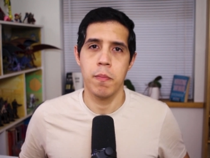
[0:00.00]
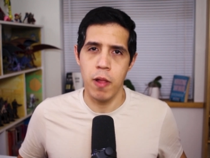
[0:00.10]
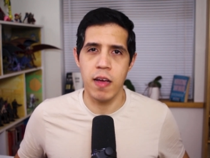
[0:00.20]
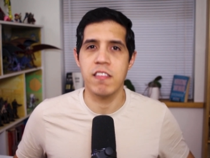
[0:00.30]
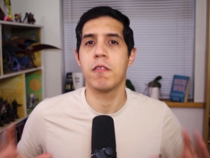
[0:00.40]

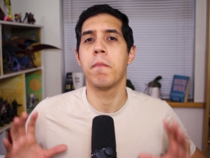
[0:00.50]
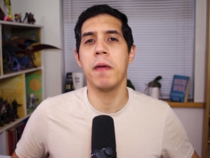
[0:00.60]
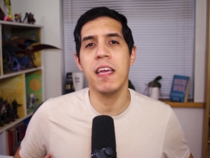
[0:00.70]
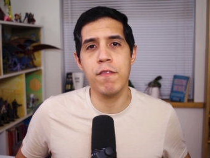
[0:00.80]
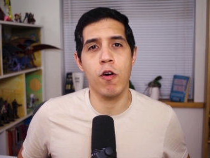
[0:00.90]
Plus,
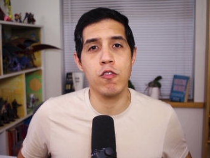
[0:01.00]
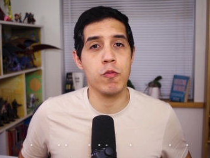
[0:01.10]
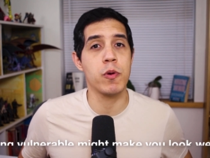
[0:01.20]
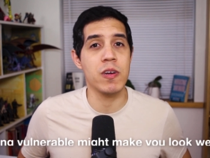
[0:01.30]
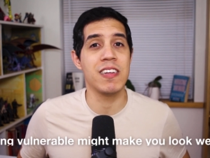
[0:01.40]
being
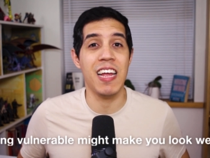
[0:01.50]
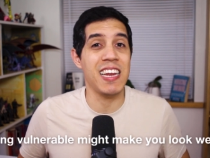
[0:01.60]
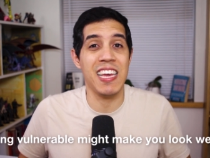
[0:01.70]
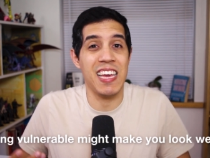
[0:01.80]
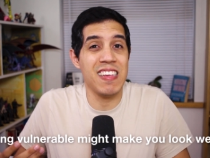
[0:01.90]
vulnerable in
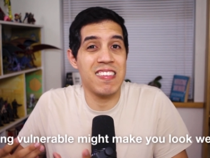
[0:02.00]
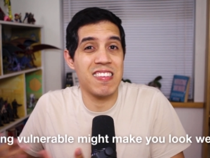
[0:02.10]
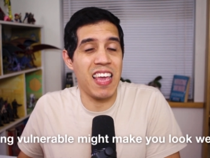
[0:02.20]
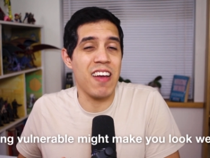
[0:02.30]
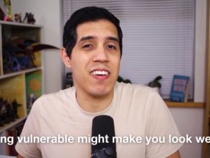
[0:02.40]
dating is
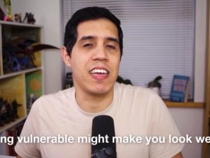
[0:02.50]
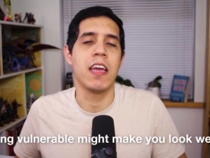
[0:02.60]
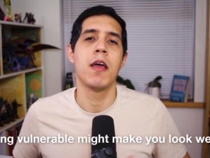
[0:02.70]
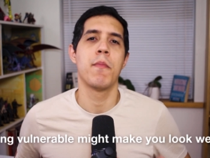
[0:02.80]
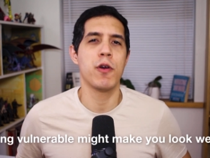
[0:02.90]
scary.
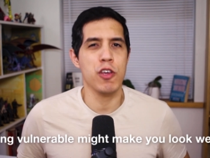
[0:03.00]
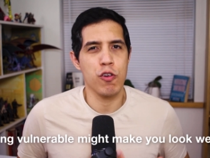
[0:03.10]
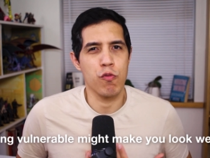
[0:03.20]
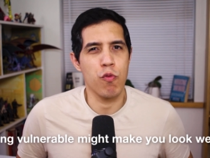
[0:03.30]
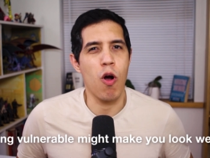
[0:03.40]
Putting
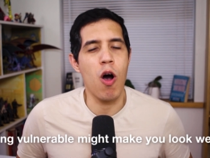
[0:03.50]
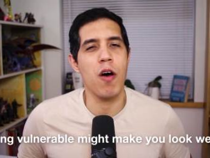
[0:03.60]
your raw,